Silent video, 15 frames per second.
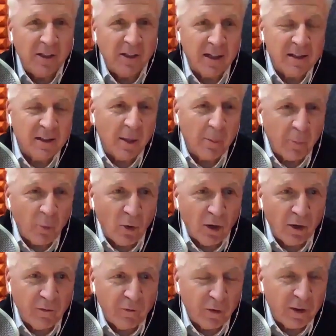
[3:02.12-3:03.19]
That's step
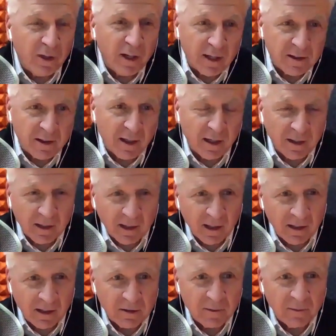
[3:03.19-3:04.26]
1 for the next 90
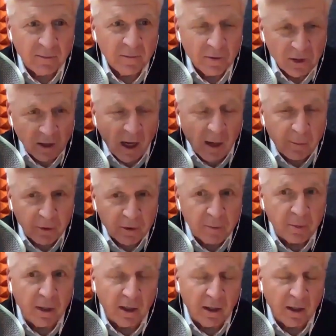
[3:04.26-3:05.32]
days. Stop your
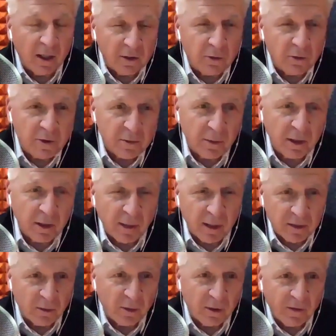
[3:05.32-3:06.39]
spending. Cut your spending by
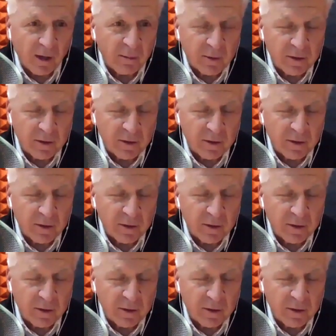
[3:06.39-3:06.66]
25%.